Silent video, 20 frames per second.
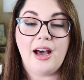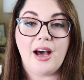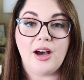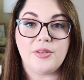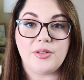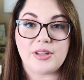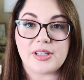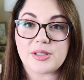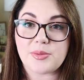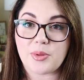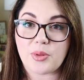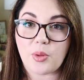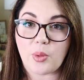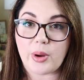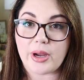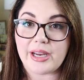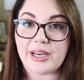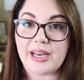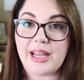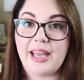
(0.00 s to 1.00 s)
of Elizabeth
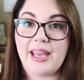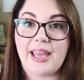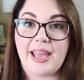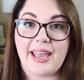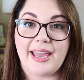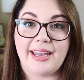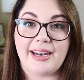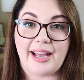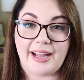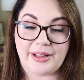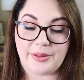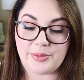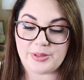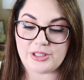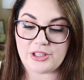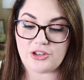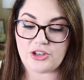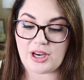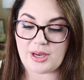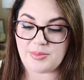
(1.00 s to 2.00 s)
Hoyt and
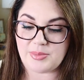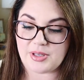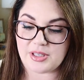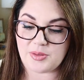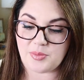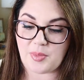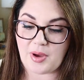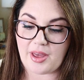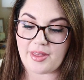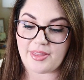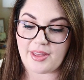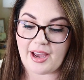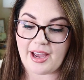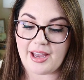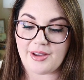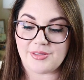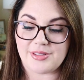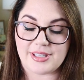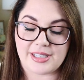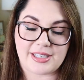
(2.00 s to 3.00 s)
Eloisa James this month, I
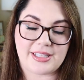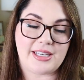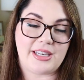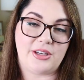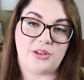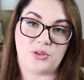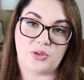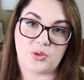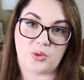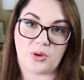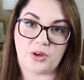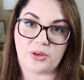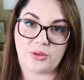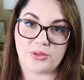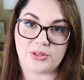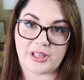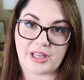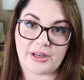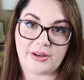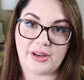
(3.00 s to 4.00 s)
have sixteen
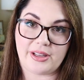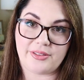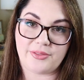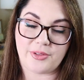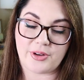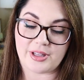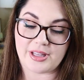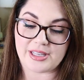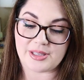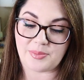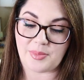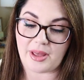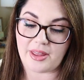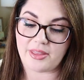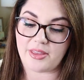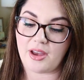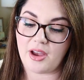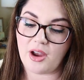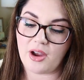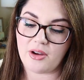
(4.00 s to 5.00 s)
historicals that I read for this month.
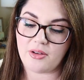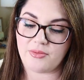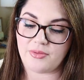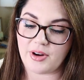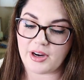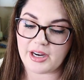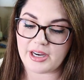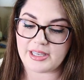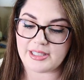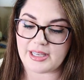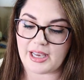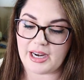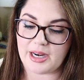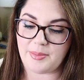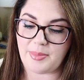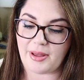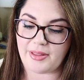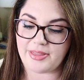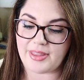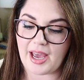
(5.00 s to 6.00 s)
Very excited
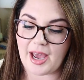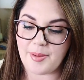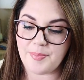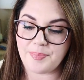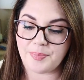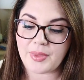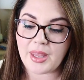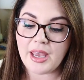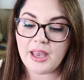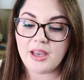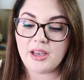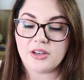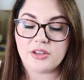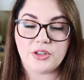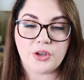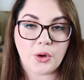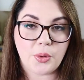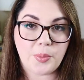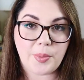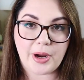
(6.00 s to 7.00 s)
about that.
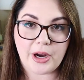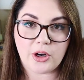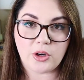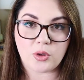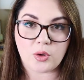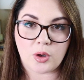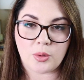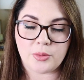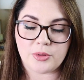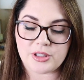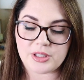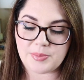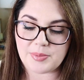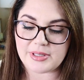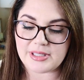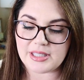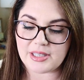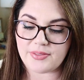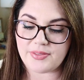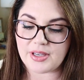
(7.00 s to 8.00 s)
No paranormal
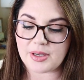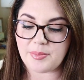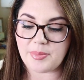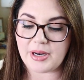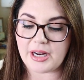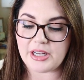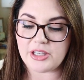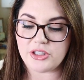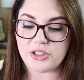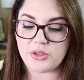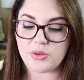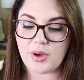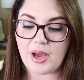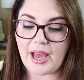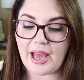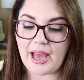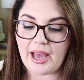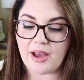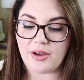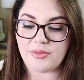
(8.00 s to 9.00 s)
specific, but I do
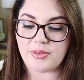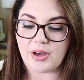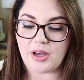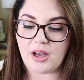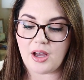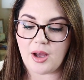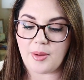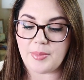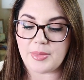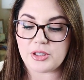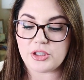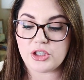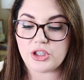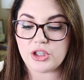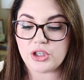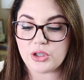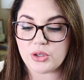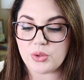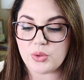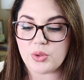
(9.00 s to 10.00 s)
have um
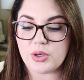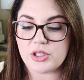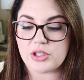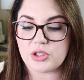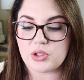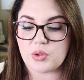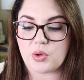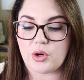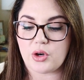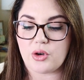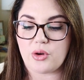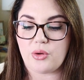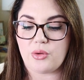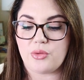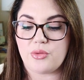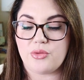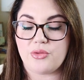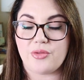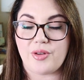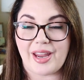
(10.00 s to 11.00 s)
two historical
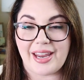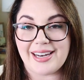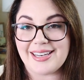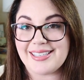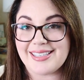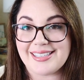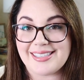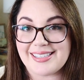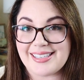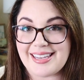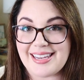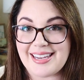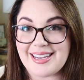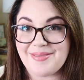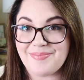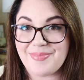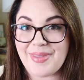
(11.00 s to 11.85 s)
fantasy.